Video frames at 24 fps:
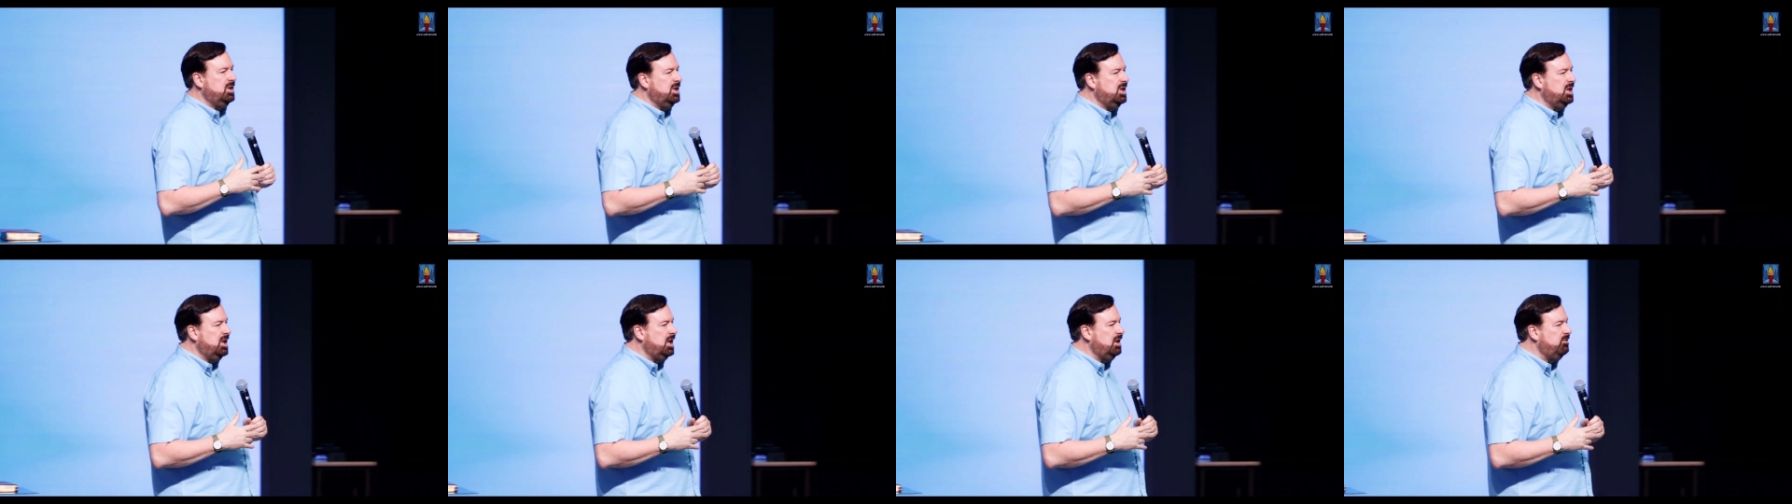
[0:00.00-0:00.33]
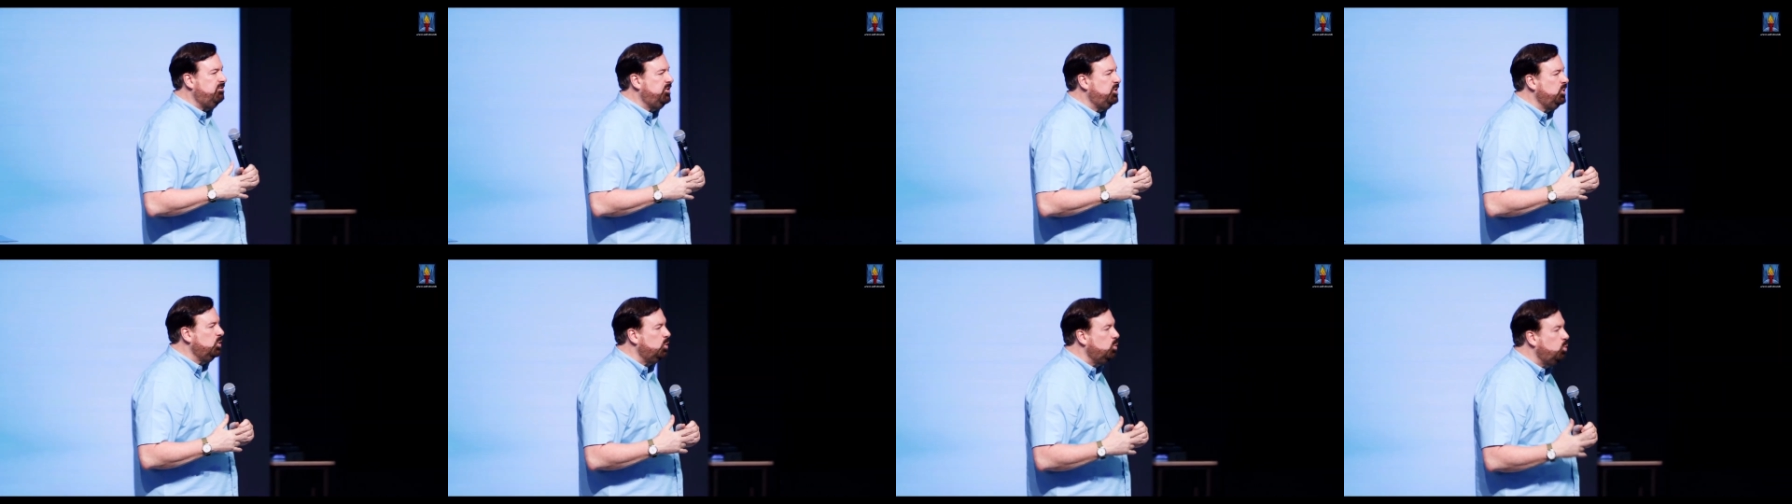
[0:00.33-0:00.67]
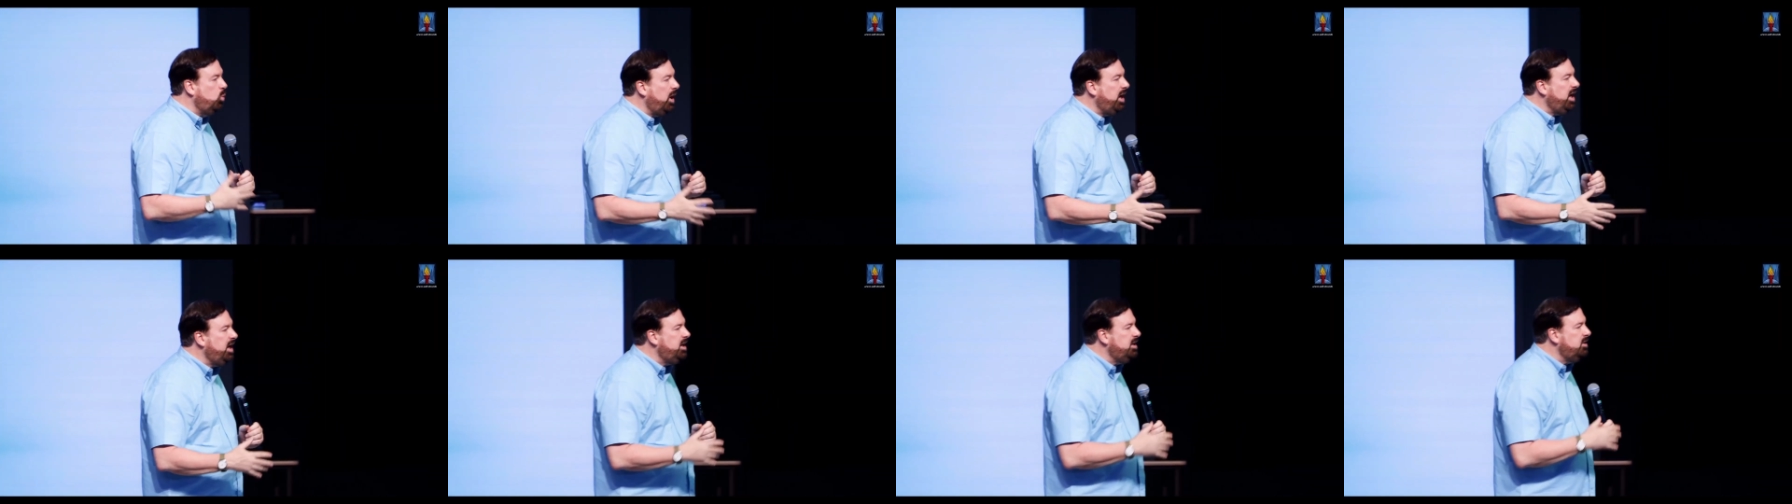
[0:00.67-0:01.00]
if you'll
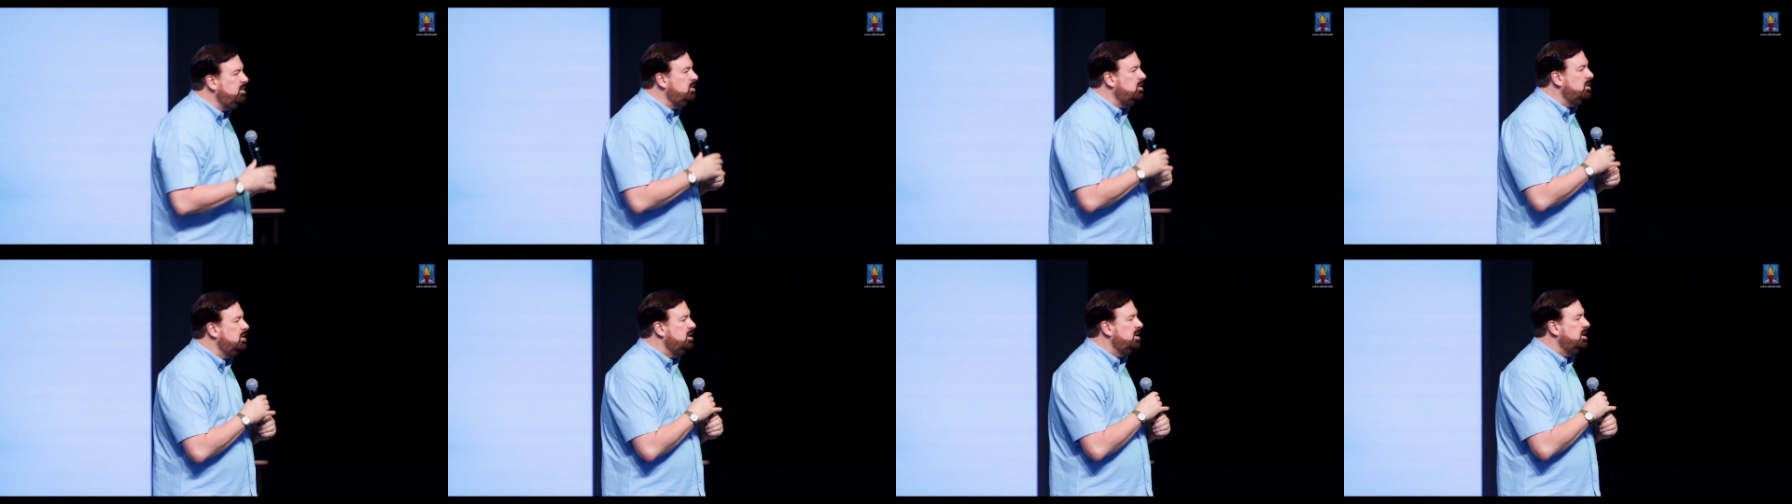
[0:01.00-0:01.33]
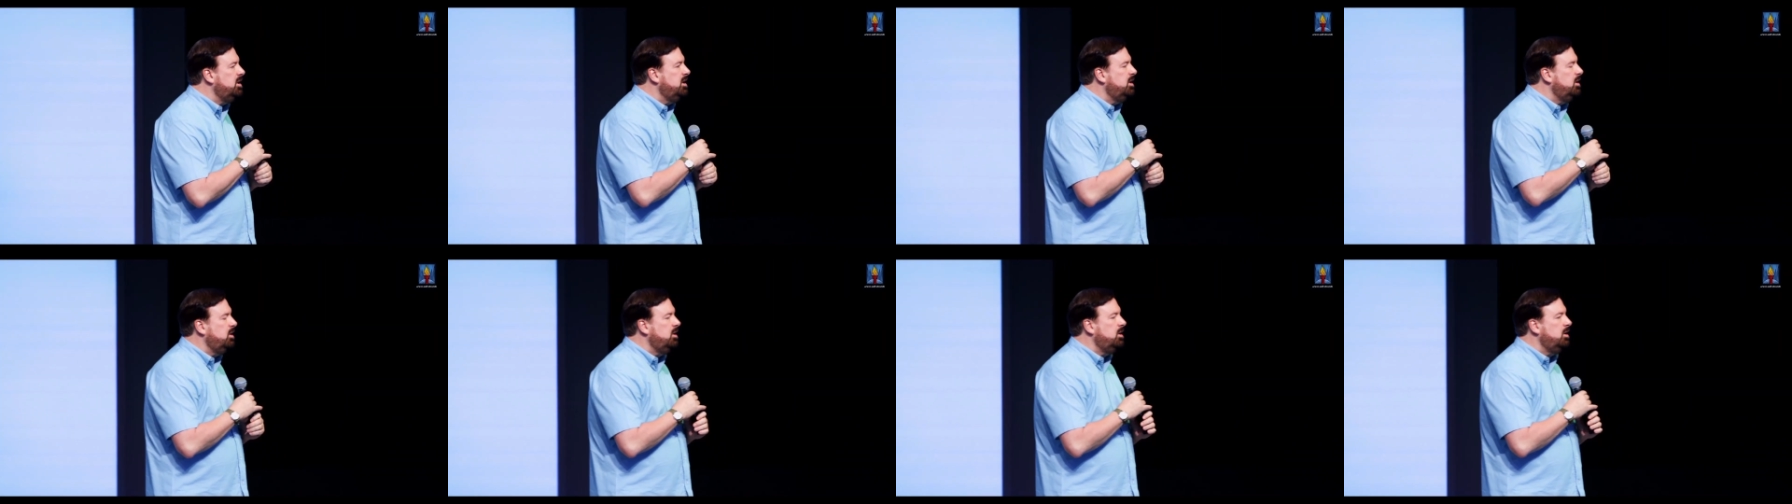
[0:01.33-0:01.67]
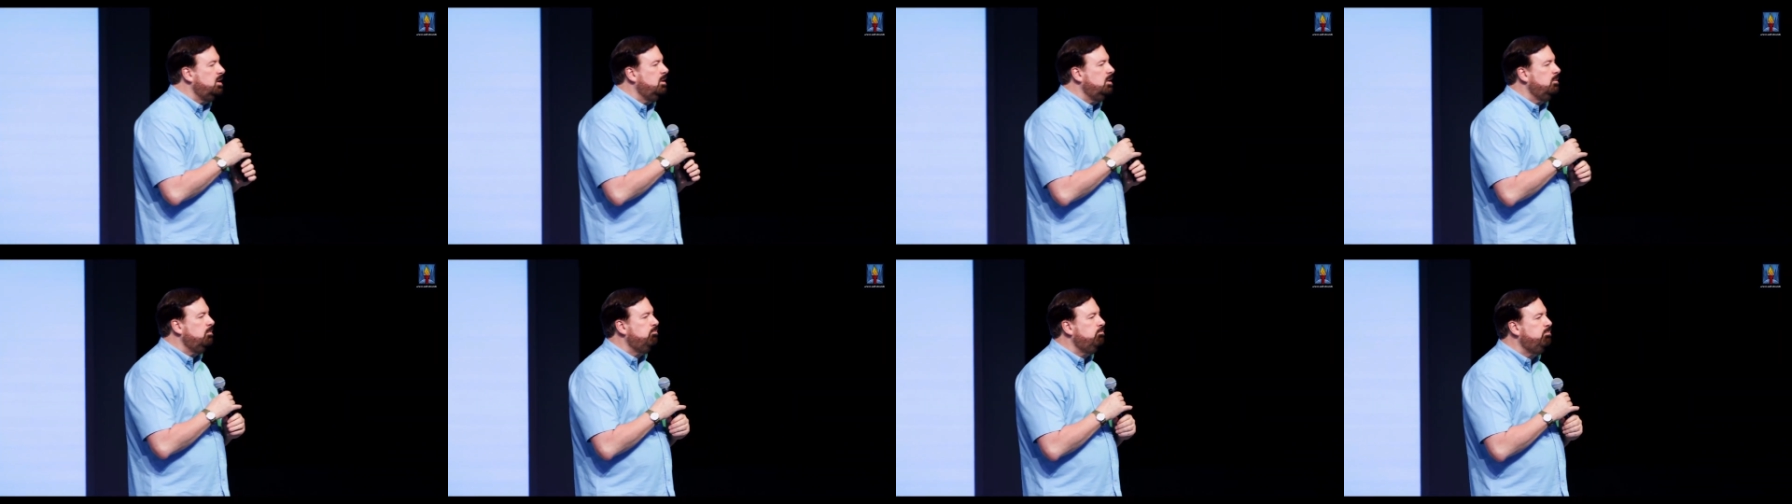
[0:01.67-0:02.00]
wait
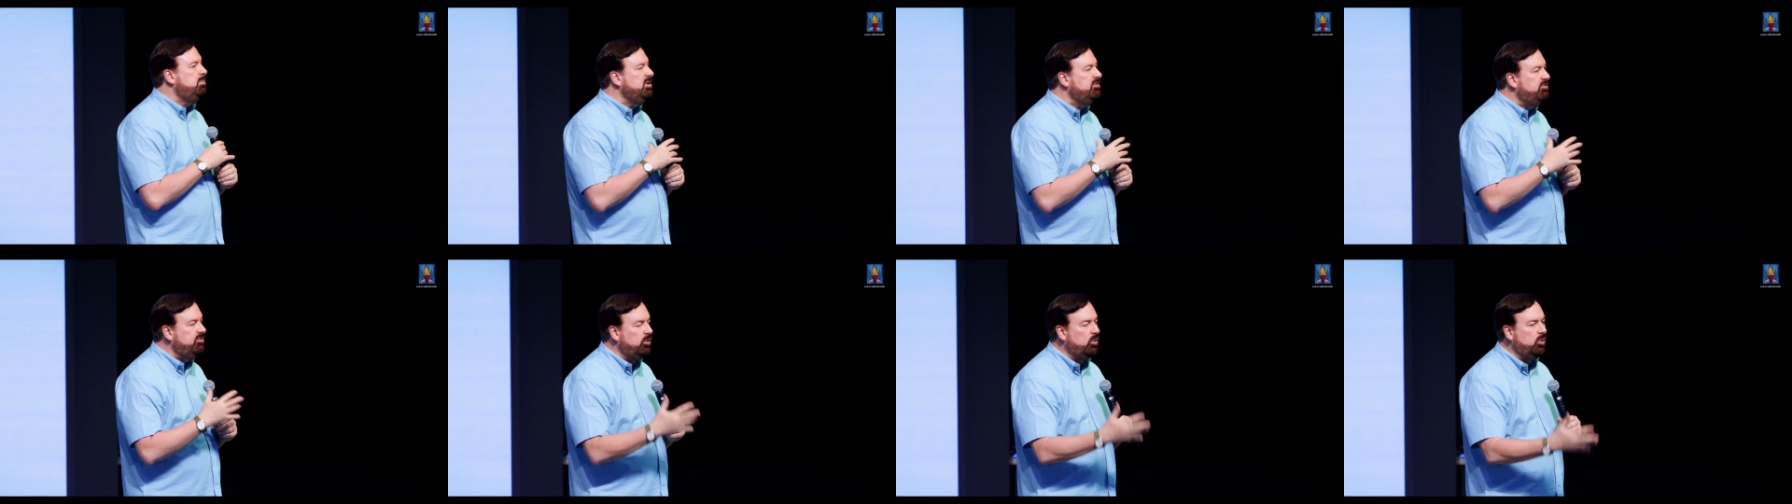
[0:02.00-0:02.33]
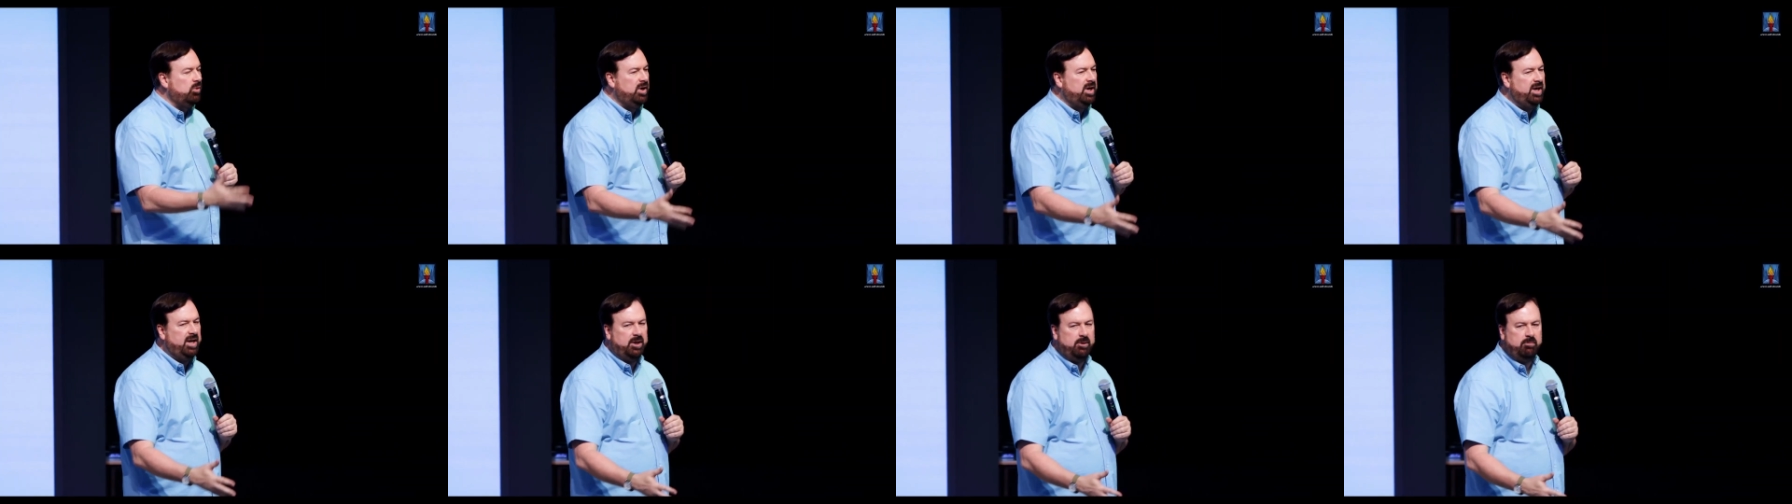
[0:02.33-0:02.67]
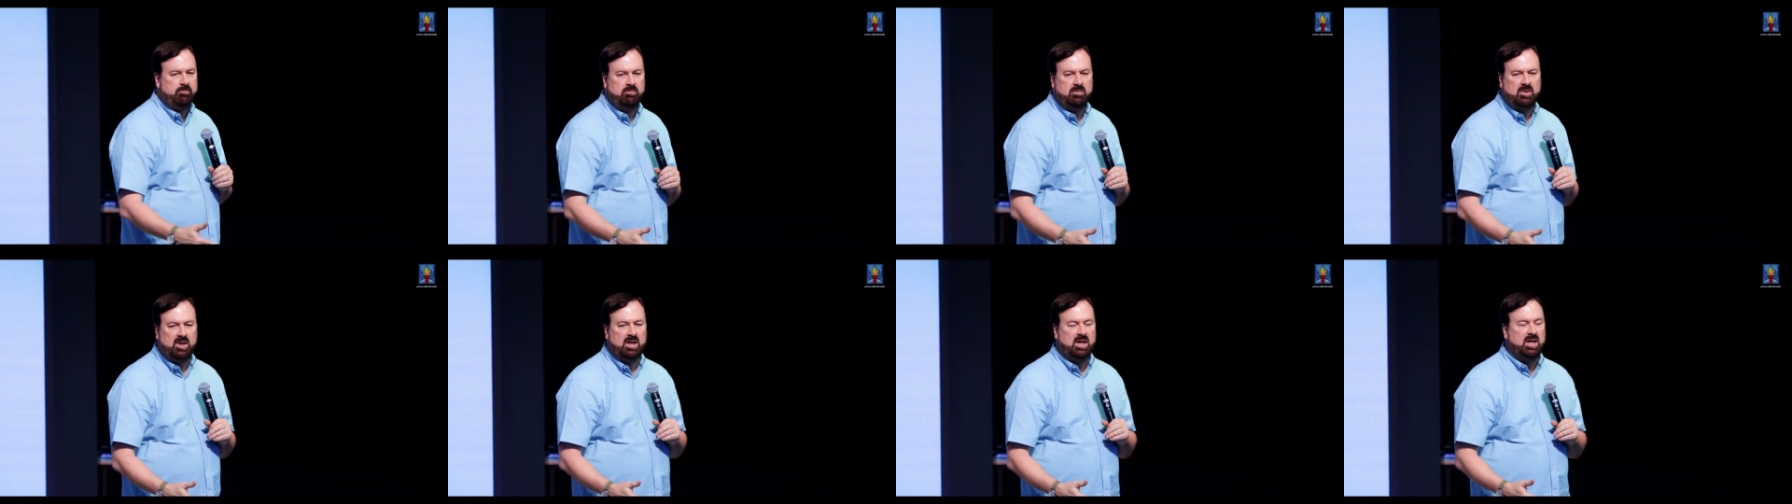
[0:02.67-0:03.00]
before him,